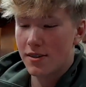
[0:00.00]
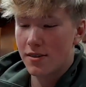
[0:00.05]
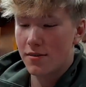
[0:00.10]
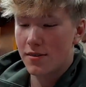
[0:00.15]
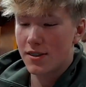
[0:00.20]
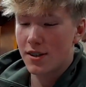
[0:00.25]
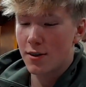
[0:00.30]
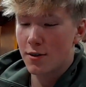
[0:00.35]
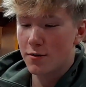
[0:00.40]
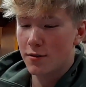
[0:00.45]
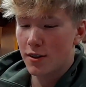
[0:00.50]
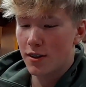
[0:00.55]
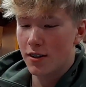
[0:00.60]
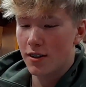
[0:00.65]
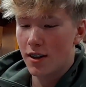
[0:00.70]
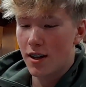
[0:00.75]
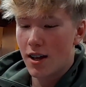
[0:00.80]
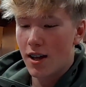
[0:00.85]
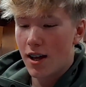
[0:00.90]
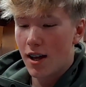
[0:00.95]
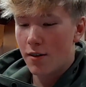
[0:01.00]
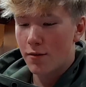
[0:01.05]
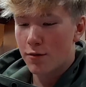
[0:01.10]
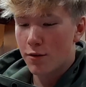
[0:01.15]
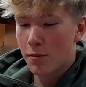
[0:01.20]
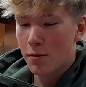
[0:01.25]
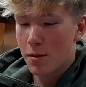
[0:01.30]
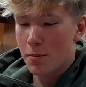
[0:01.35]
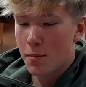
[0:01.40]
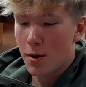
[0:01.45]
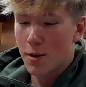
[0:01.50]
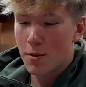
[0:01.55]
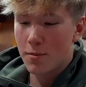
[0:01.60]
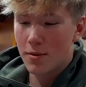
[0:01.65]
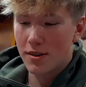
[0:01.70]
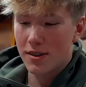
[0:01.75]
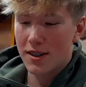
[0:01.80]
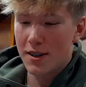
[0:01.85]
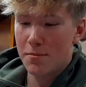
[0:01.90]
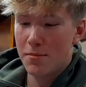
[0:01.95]
of silver, and from the
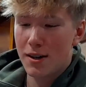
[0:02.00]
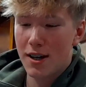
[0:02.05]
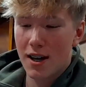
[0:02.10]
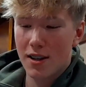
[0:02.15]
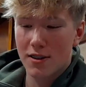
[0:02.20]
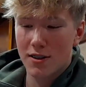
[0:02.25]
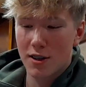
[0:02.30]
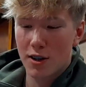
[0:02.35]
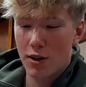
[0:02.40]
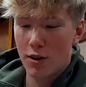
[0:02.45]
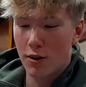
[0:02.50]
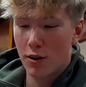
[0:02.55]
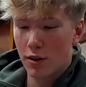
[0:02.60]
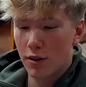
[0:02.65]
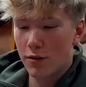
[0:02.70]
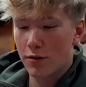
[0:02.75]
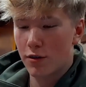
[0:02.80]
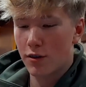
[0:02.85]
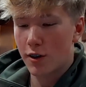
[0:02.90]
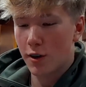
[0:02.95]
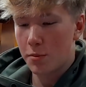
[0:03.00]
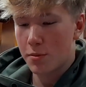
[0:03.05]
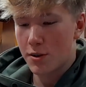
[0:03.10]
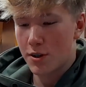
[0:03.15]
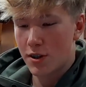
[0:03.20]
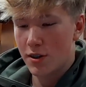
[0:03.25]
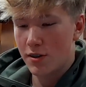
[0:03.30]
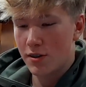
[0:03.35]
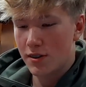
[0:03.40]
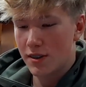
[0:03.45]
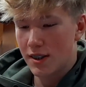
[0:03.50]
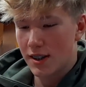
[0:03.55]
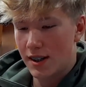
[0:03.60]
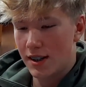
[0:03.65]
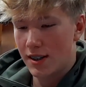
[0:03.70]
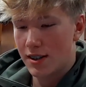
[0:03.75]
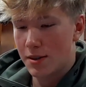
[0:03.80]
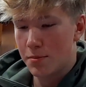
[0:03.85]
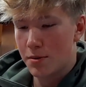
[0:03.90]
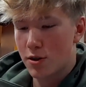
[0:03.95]
moment he began to look for an opportunity
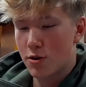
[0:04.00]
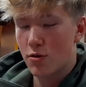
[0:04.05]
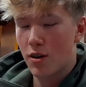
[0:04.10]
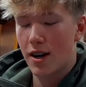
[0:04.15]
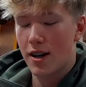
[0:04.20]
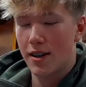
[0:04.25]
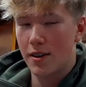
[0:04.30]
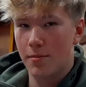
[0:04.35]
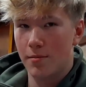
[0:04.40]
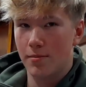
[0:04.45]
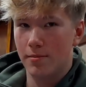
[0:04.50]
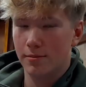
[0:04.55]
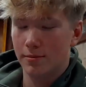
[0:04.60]
to betray him.